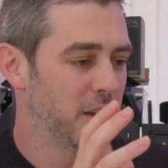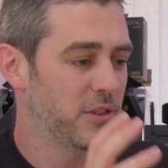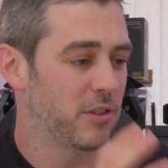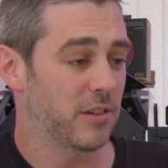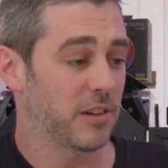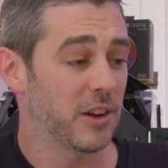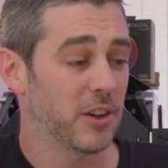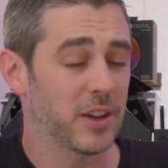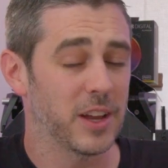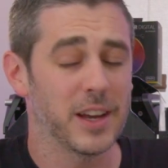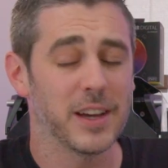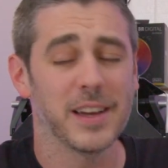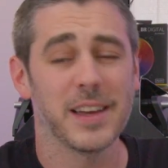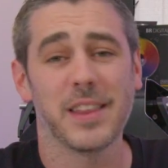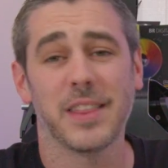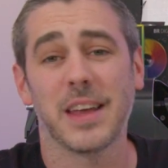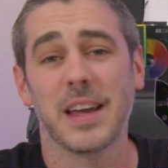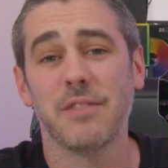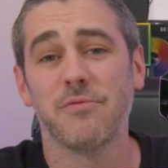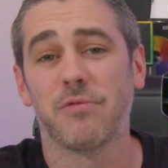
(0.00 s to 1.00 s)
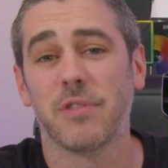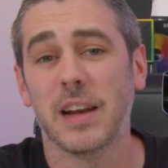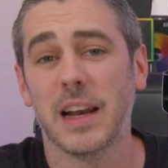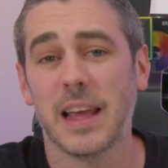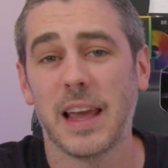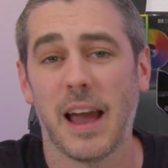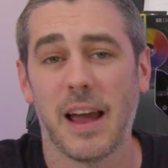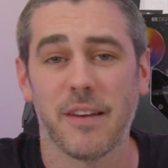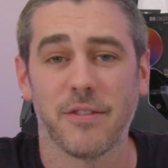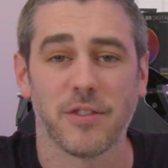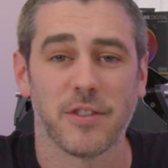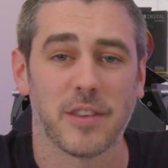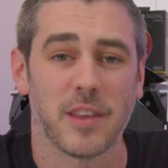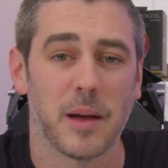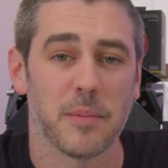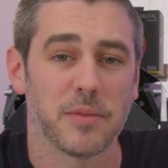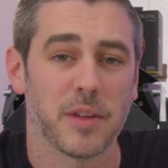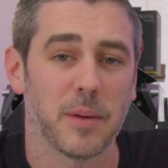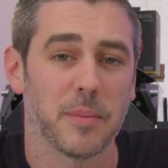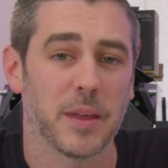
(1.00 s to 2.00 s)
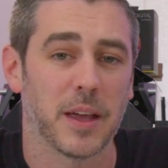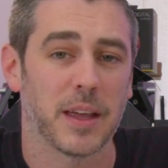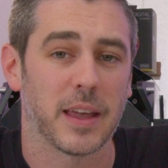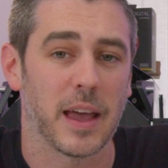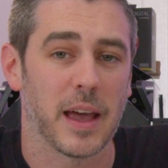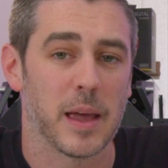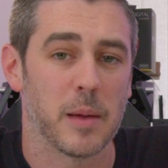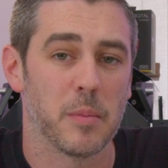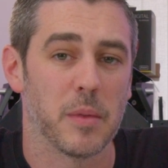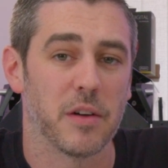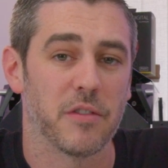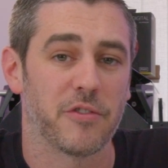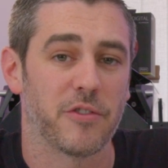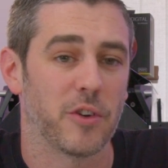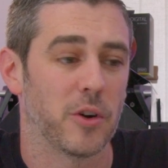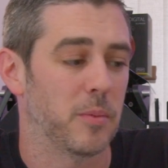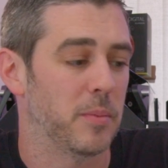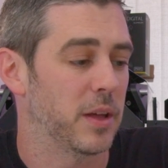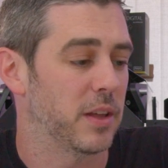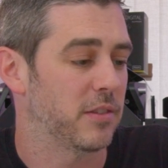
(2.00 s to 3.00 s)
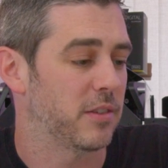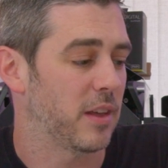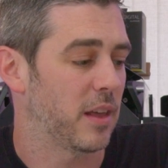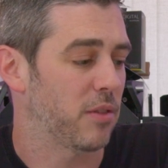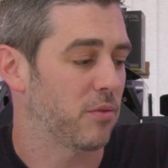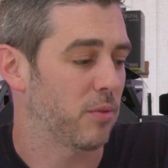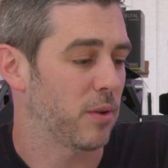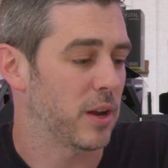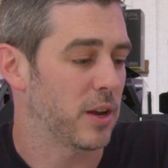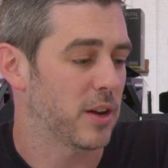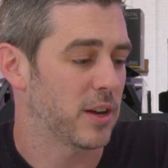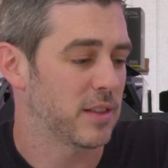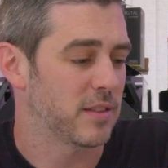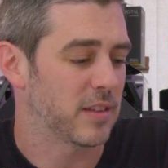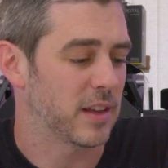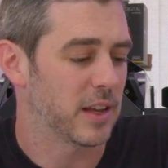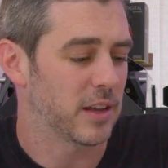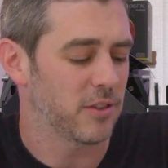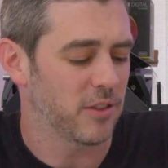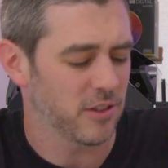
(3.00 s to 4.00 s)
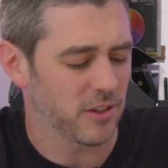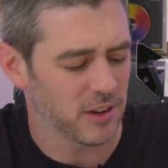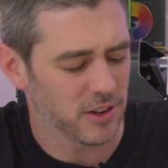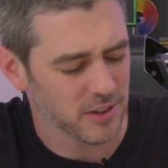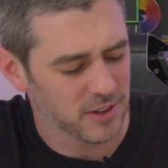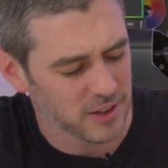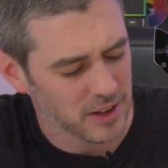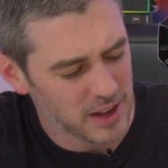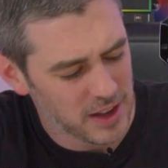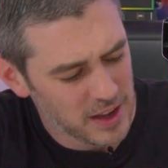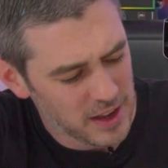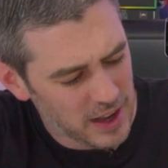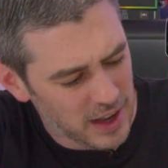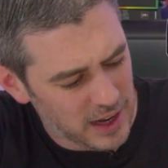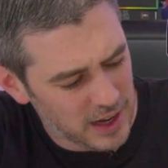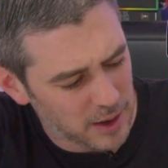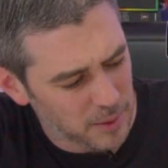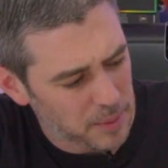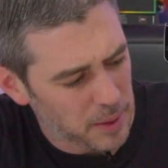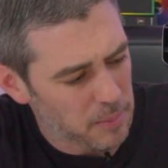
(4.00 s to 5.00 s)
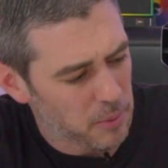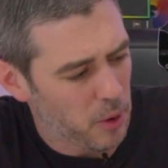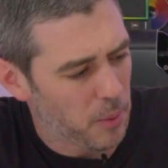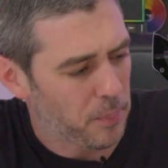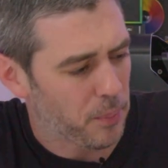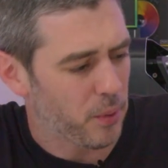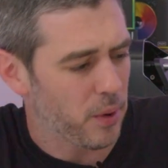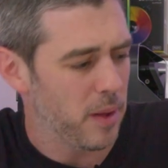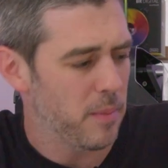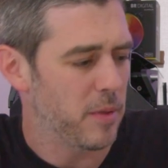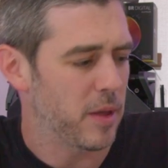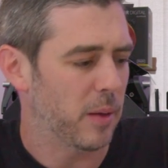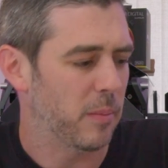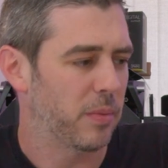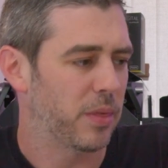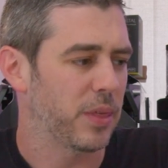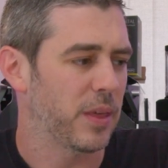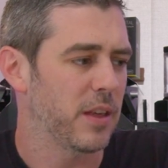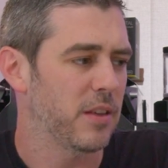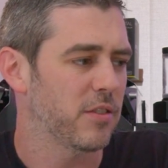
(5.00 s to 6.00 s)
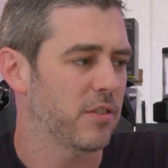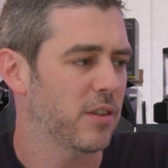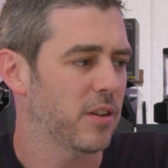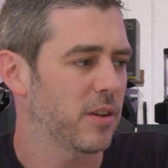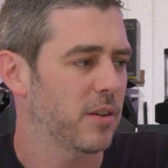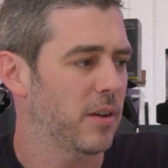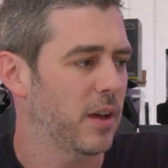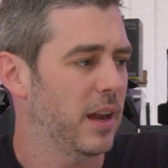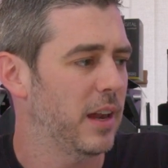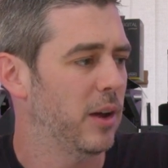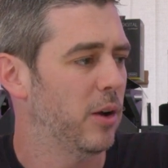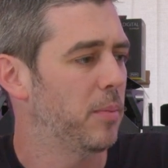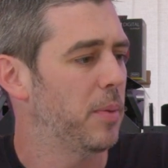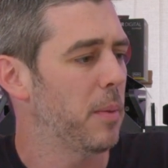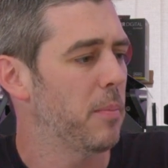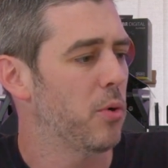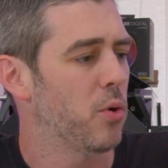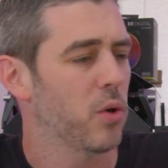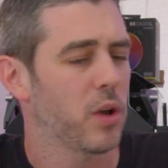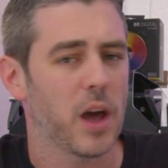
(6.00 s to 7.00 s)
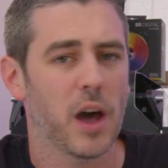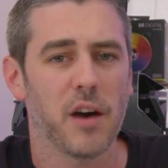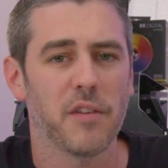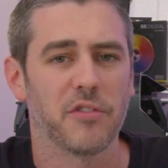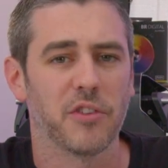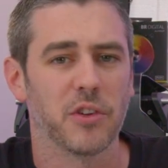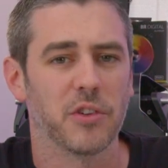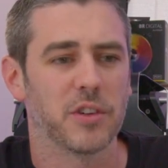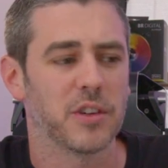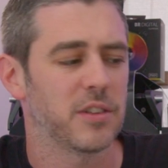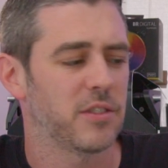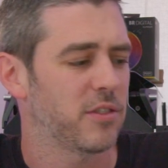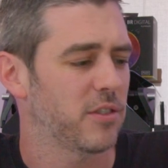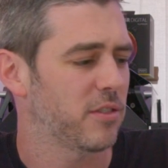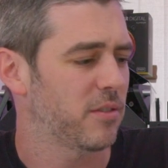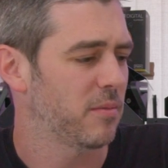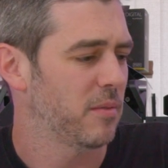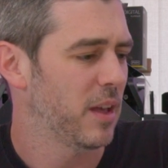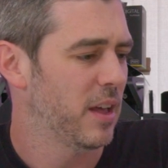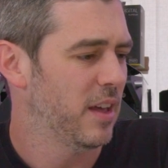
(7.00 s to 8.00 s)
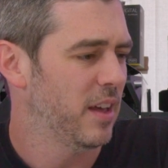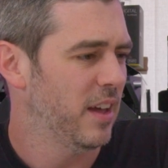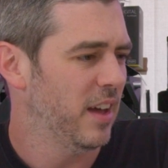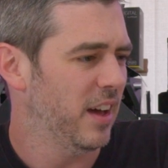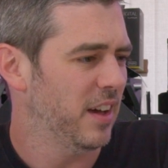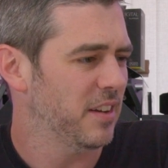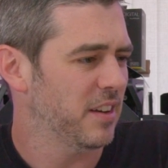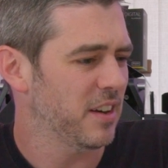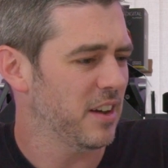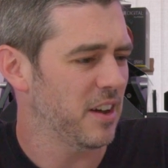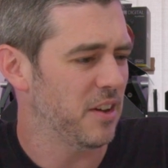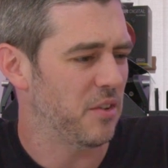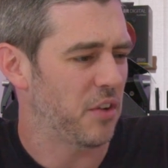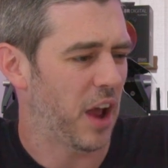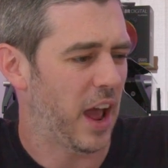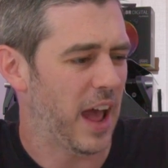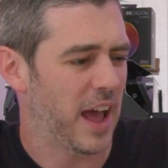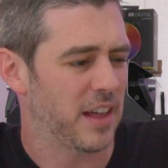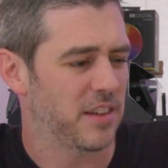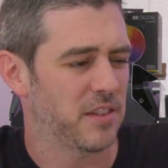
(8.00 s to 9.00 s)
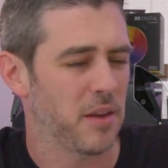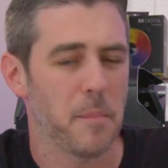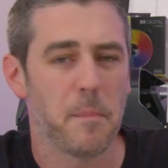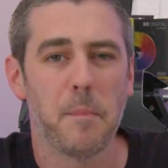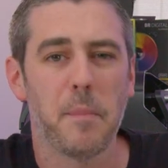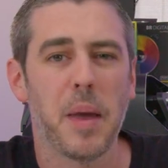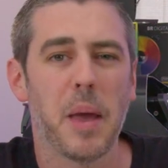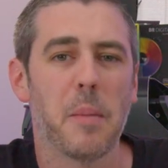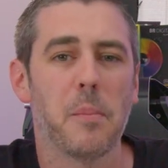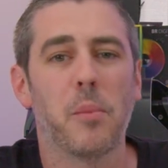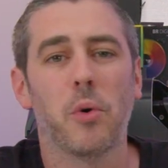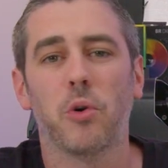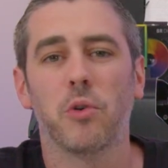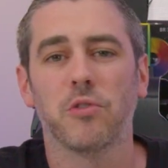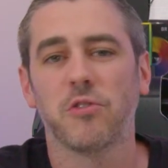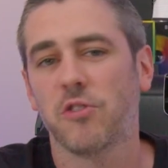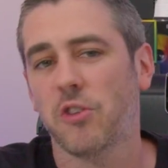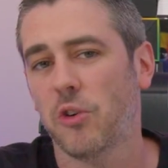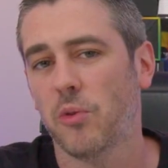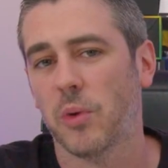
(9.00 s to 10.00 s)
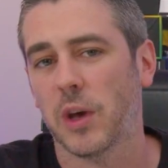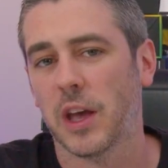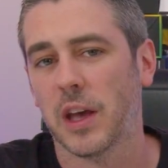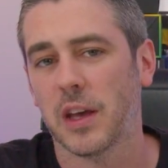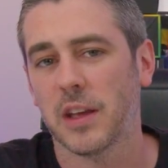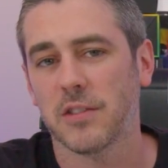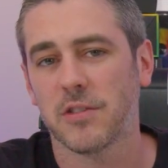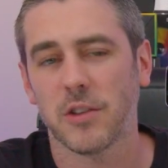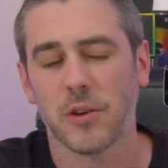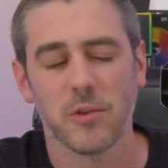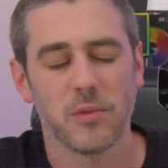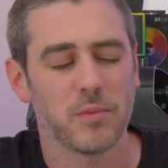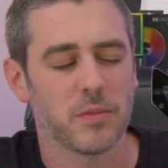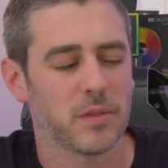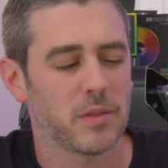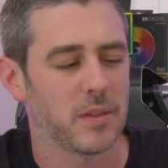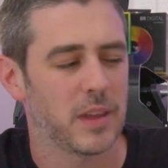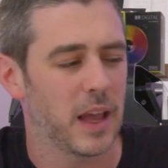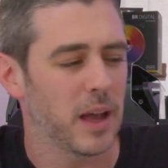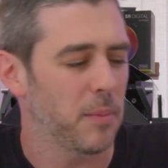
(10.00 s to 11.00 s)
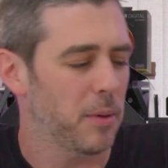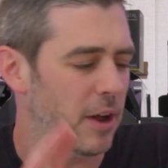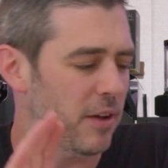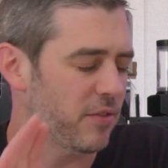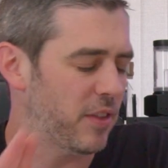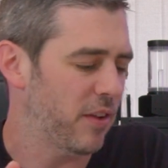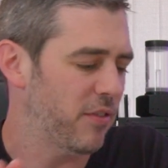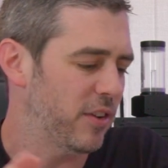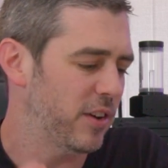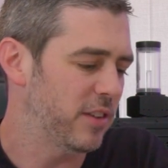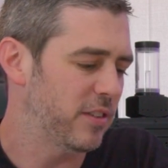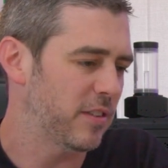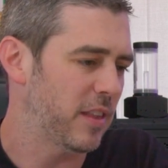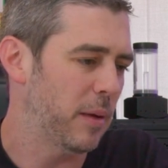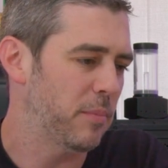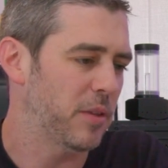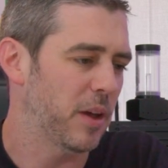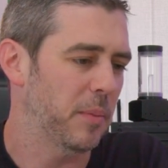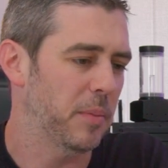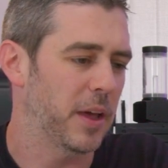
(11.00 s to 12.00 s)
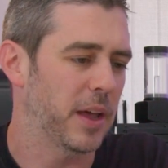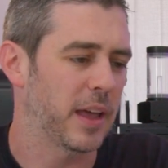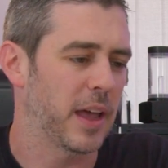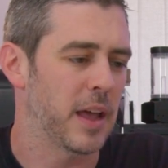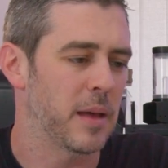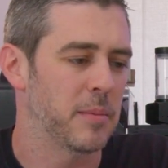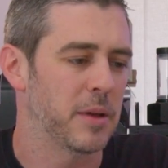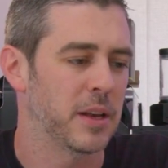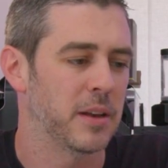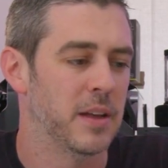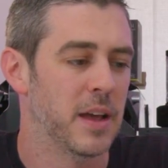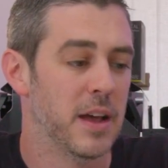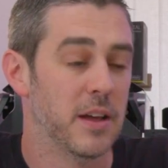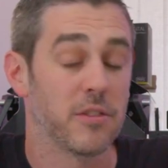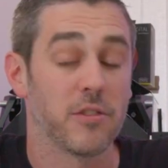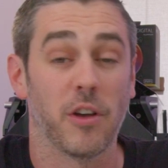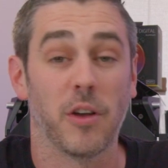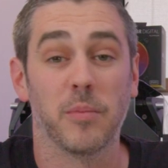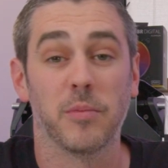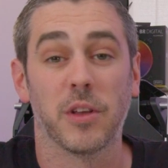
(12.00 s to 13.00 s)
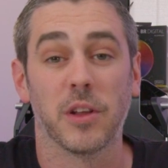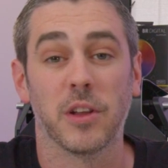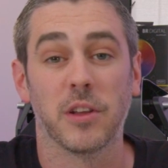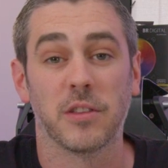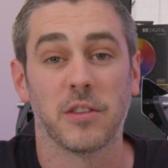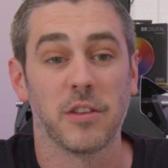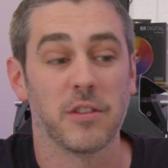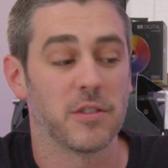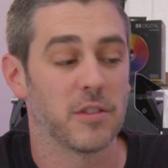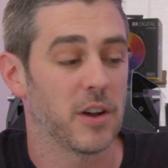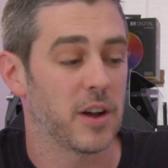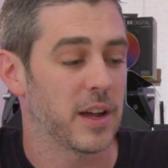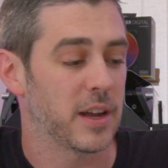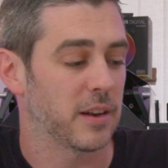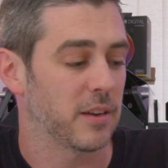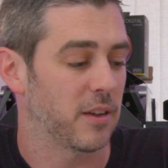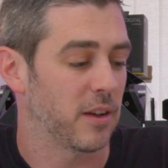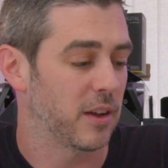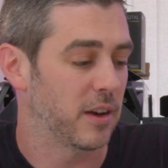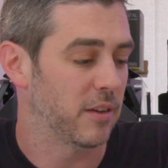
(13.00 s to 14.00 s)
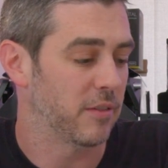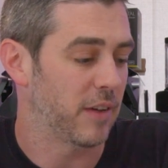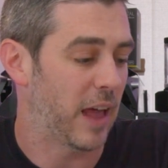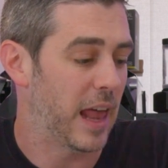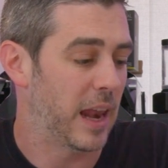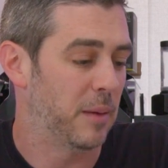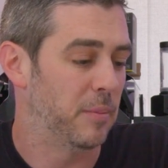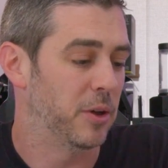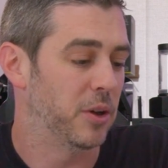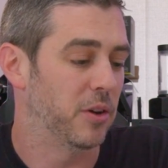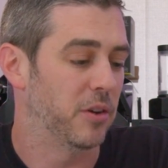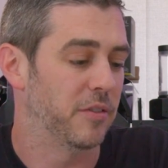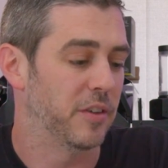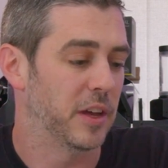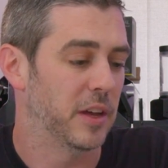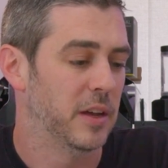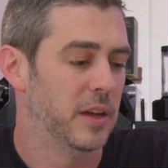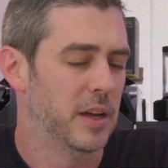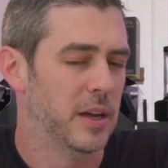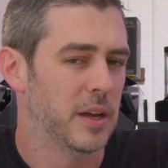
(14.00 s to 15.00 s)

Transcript: just looking at it, they really have stepped up their game from Z390. It just looks a little bit more premium. Things are a little bit more covered. It just I don't know, has a bit more to it. So Gigabyte have definitely stepped up their game in terms of the design kind of element of it.